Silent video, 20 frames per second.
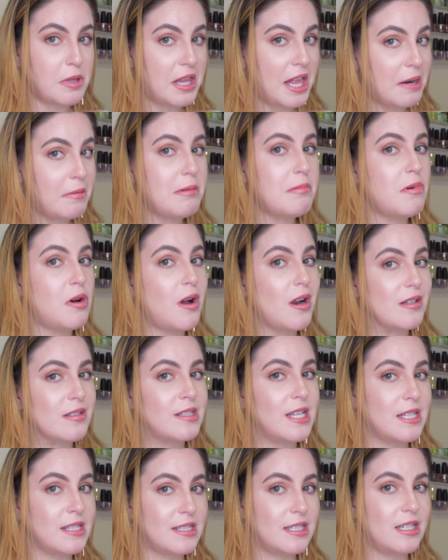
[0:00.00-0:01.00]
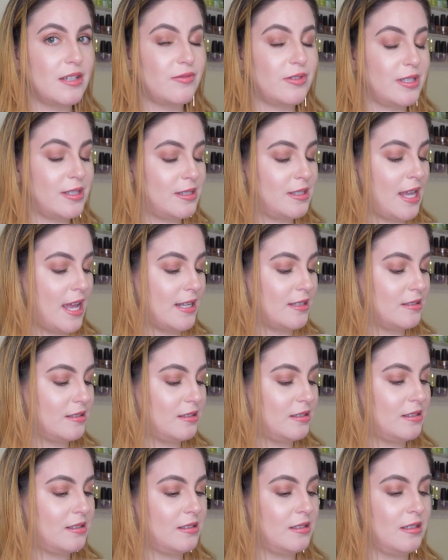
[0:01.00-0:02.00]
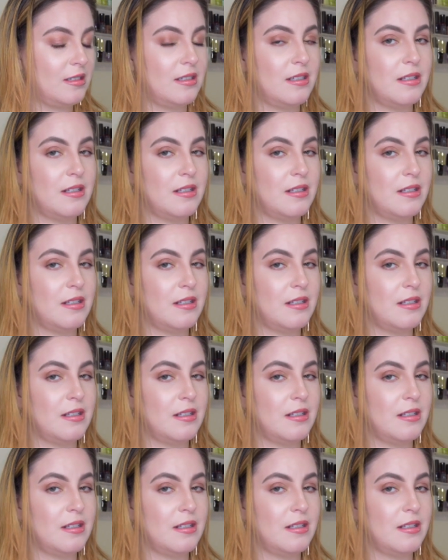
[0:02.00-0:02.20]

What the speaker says: A lot of people are sensitive to scents.